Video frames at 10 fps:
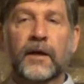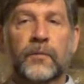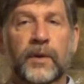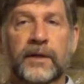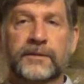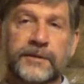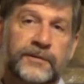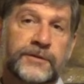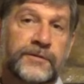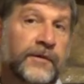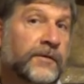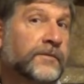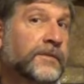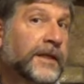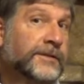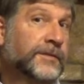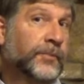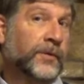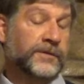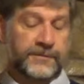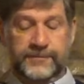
Well, do you vote and support